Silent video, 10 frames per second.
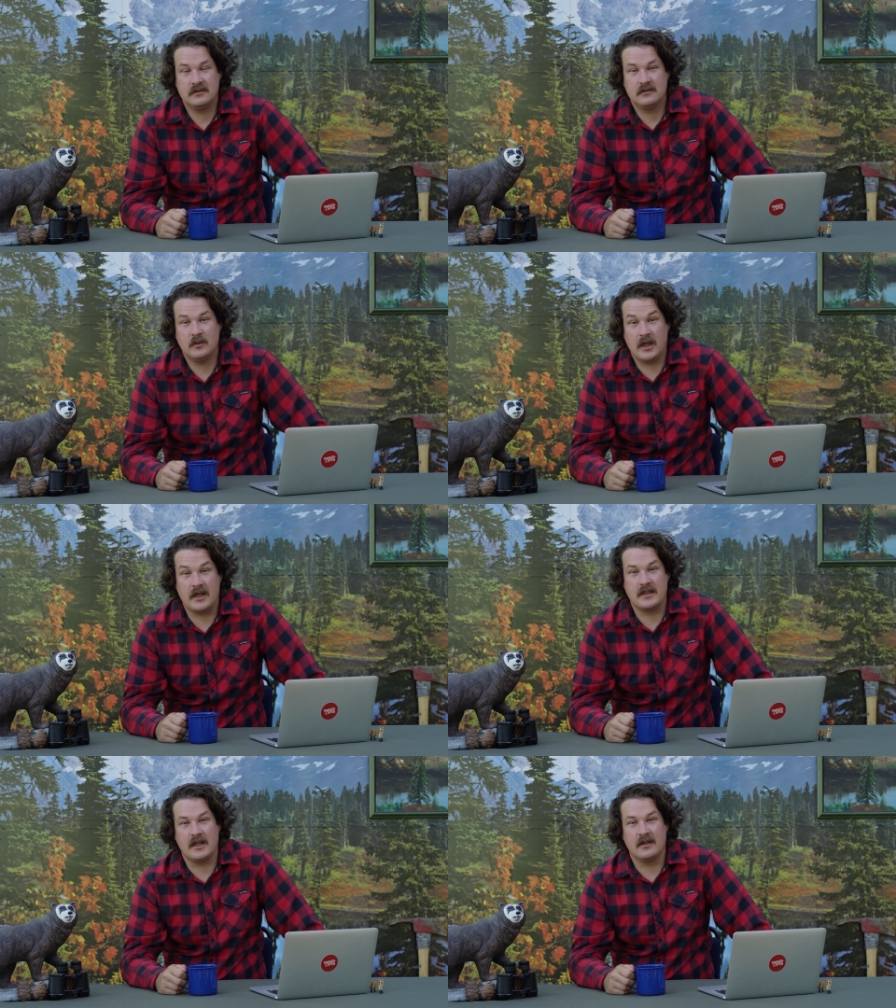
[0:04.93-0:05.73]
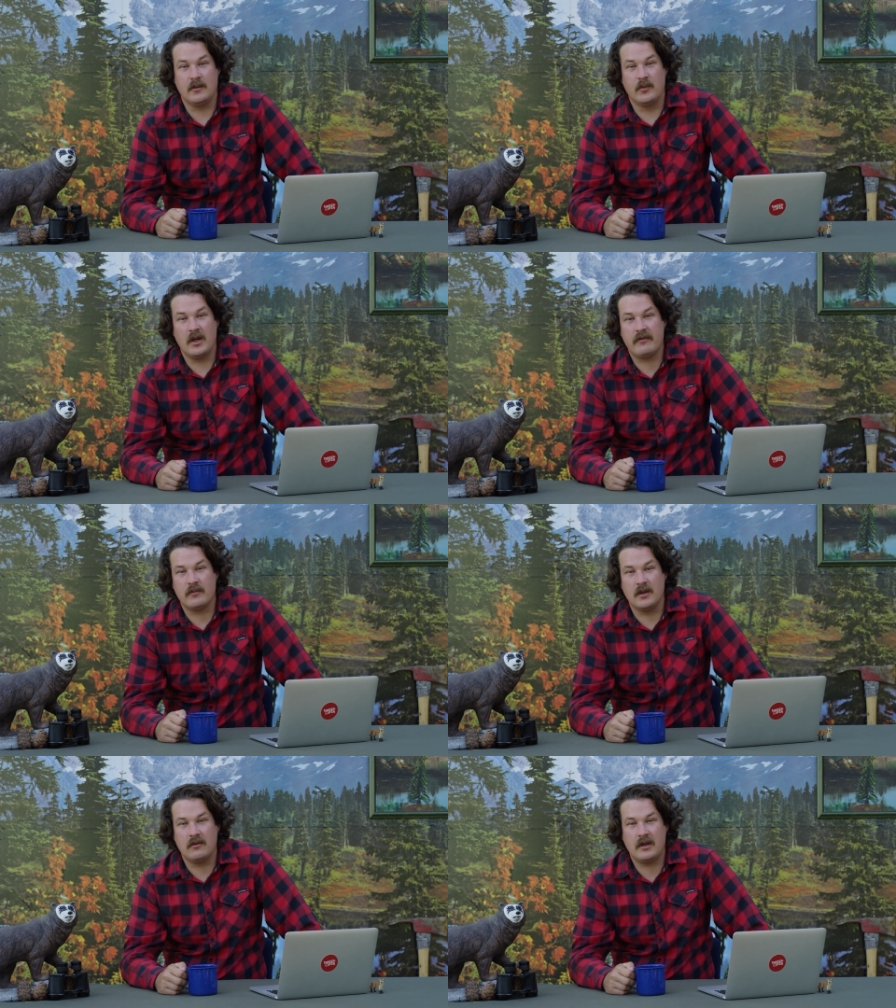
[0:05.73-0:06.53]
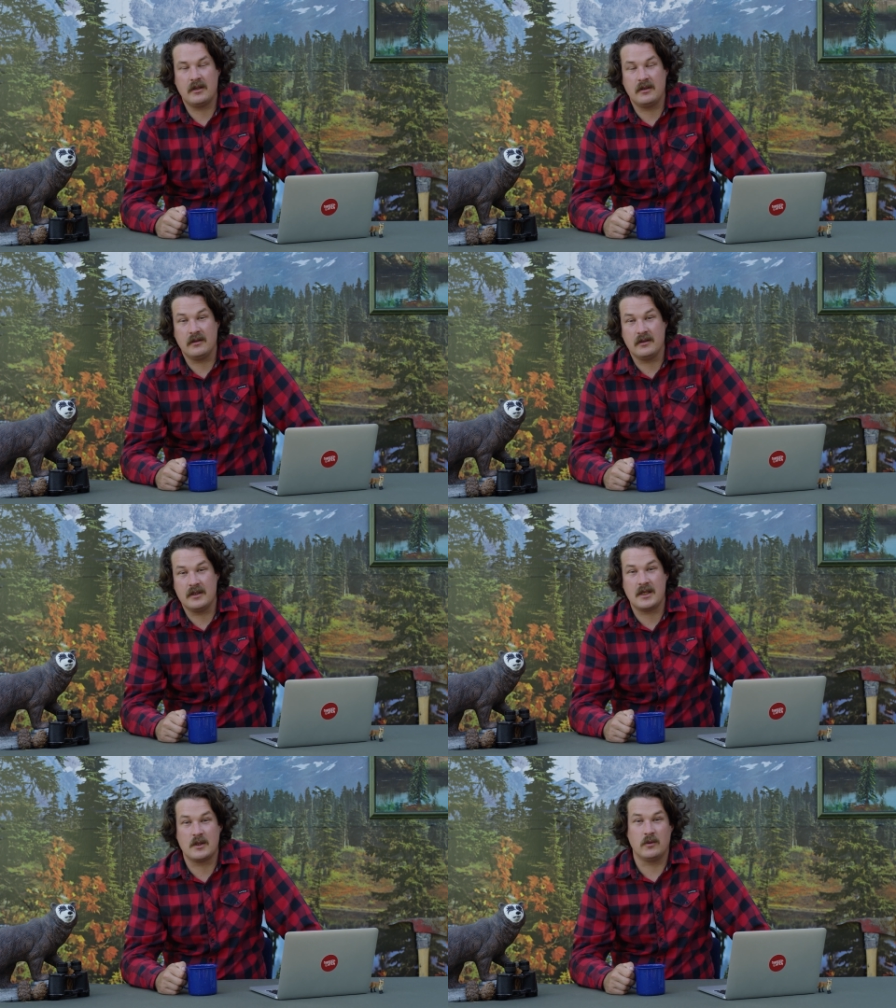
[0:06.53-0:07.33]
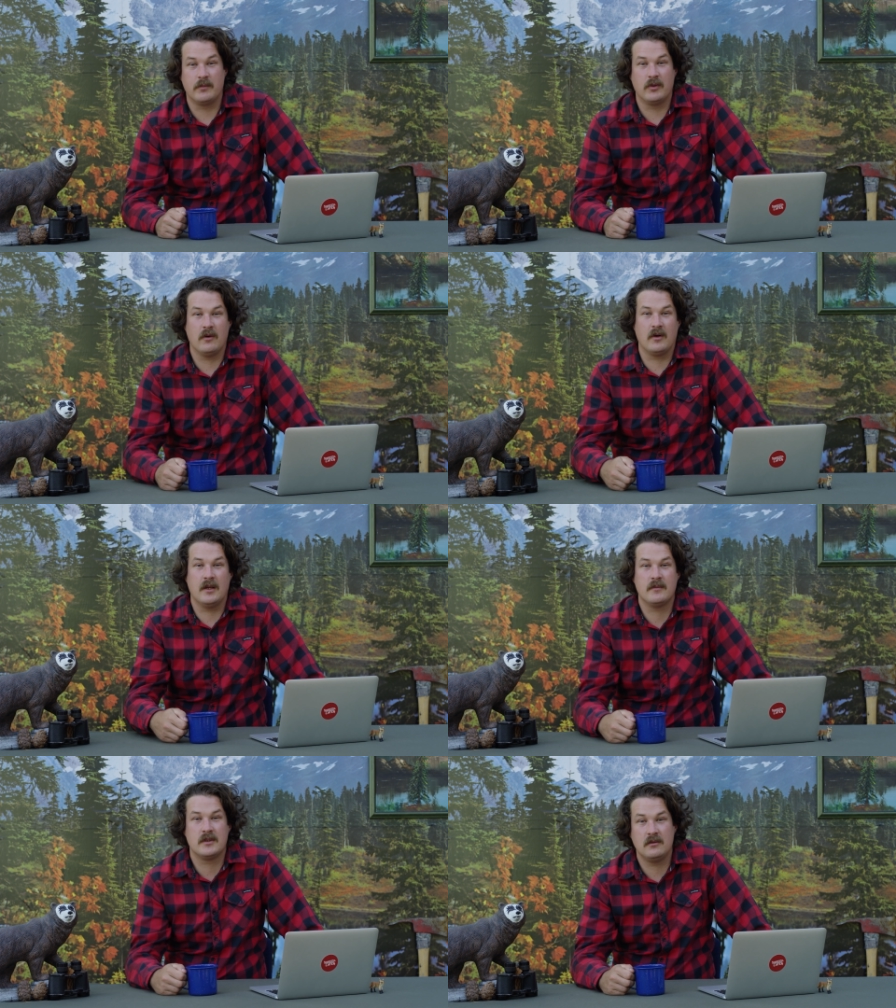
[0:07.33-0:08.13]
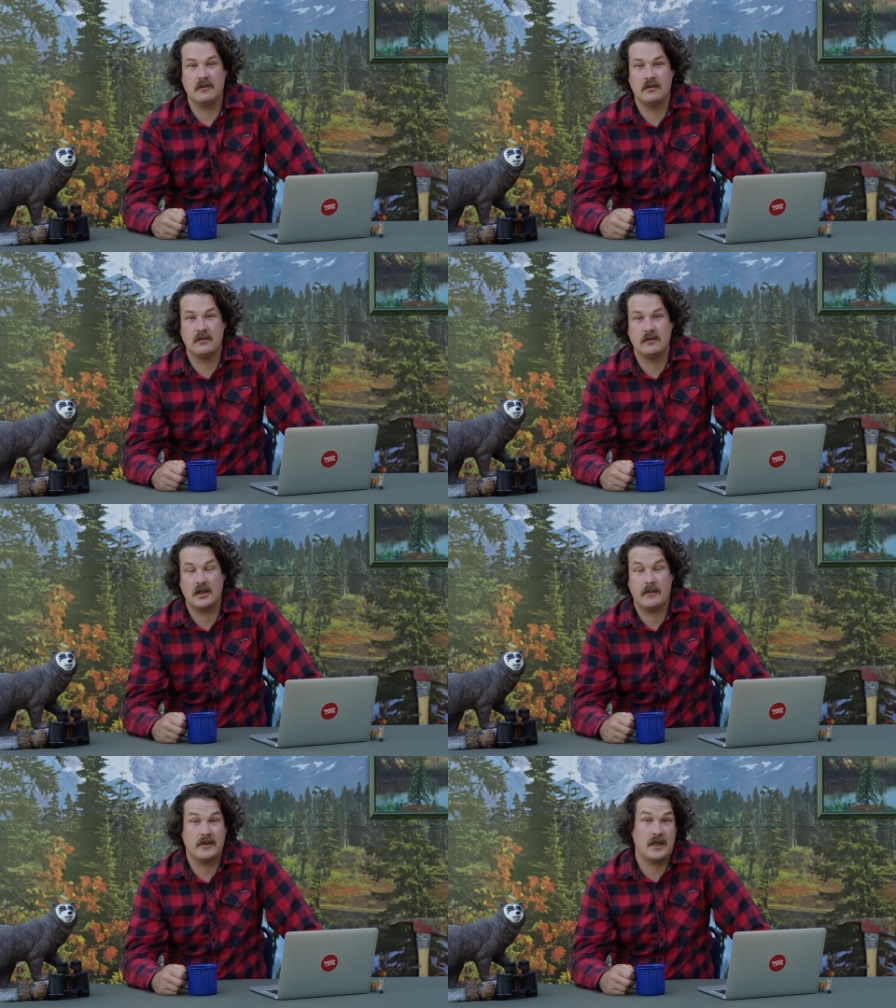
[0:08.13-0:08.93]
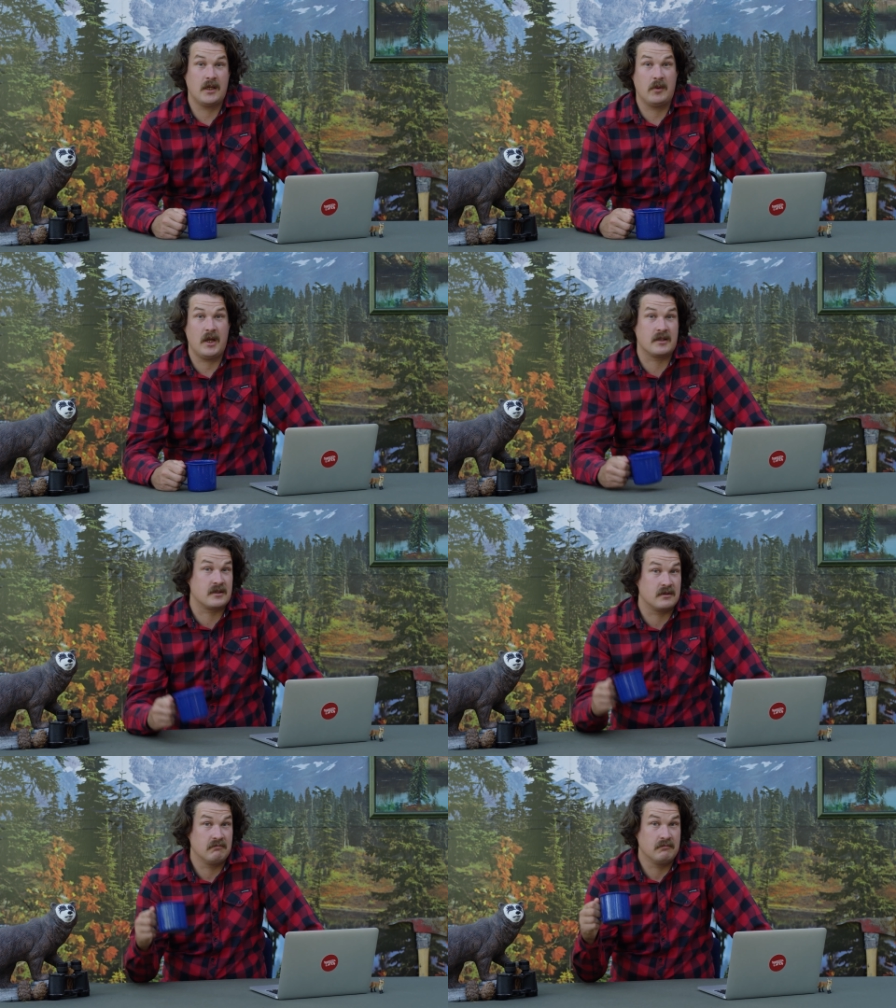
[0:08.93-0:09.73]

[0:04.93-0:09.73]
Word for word: We're going to take a little break from our regularly scheduled program to talk about taking breaks.